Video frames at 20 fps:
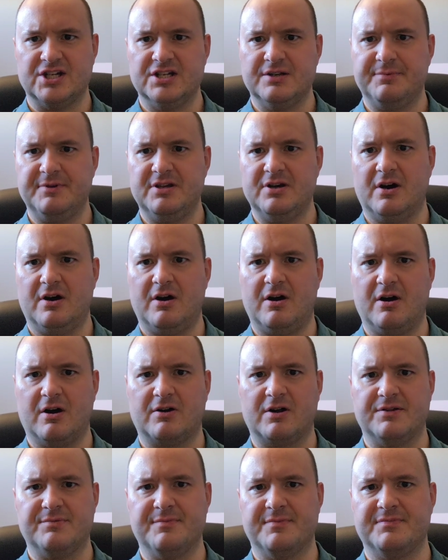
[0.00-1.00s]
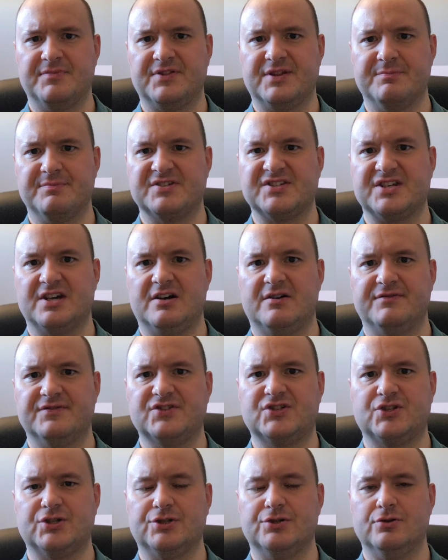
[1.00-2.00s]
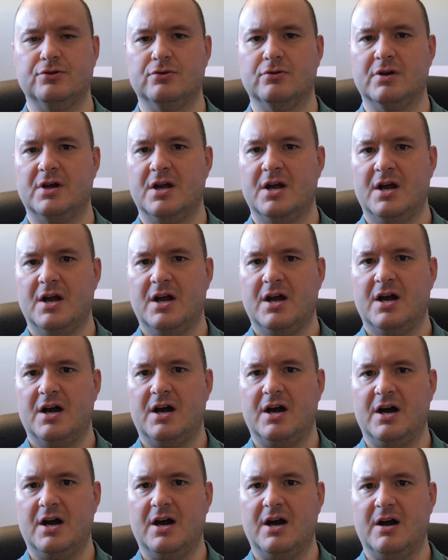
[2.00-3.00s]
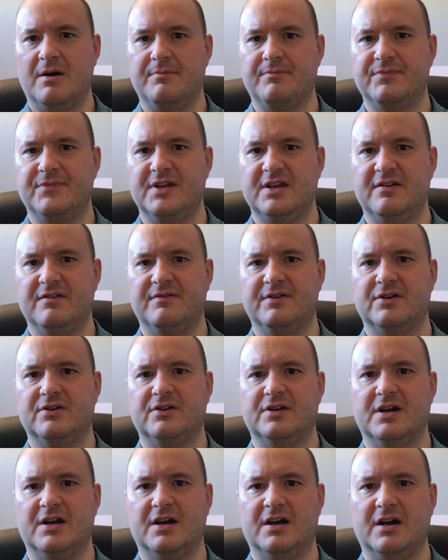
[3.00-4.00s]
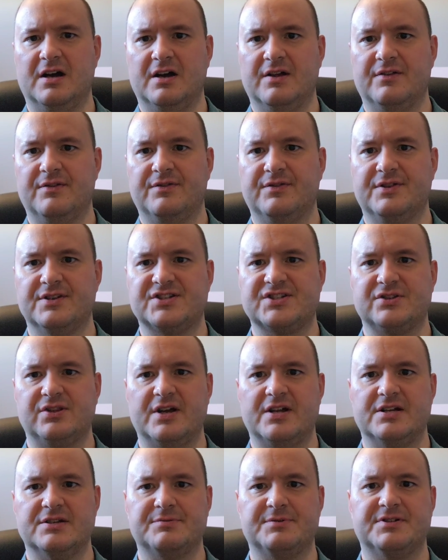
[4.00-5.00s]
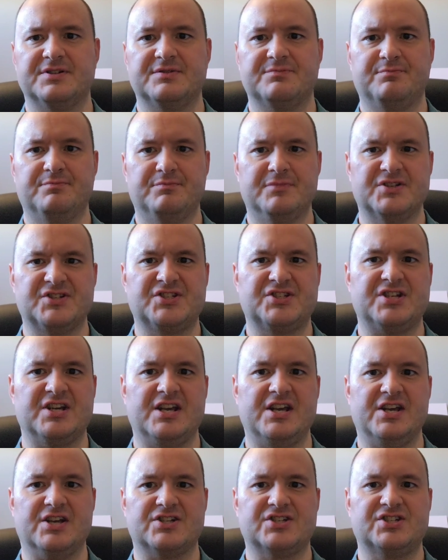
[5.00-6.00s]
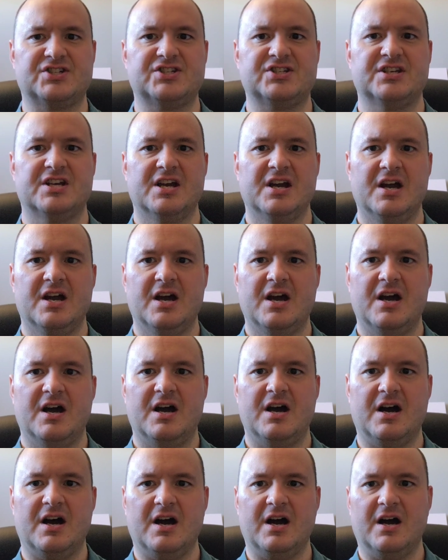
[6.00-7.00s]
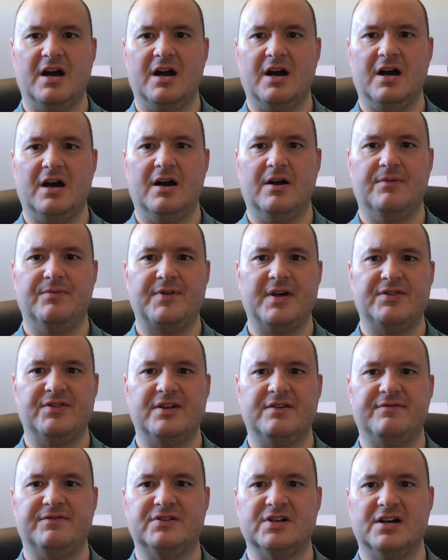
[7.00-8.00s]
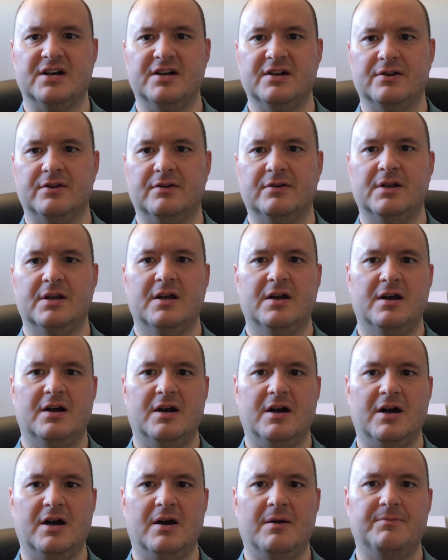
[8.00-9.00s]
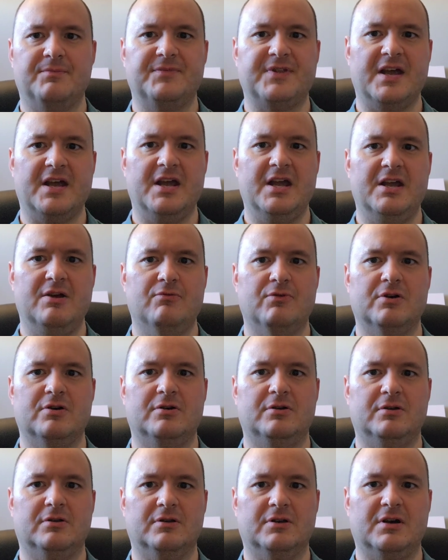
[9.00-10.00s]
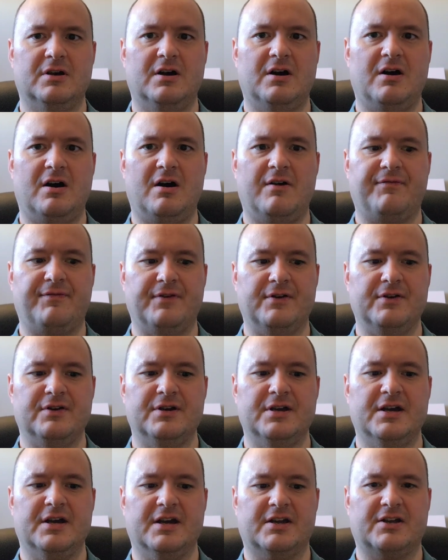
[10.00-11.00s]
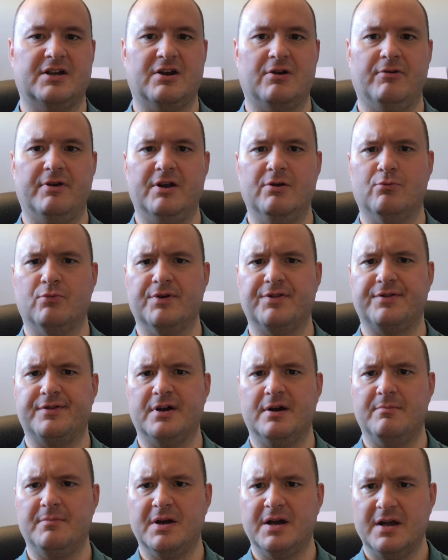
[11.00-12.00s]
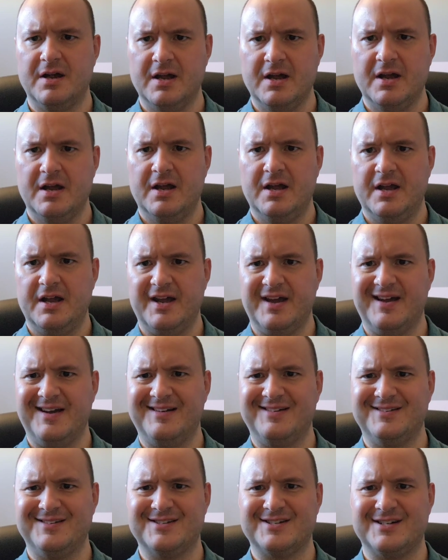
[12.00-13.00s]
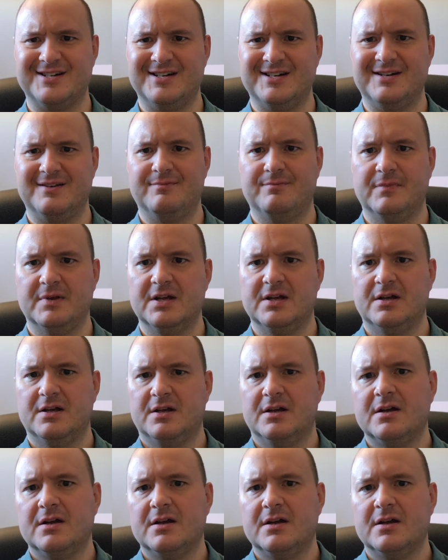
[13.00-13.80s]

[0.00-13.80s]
tend to be hard on themselves too. Um, even uh, the slightest mistakes uh, that they've done, um, they will uh, often uh, carry it with them. And uh,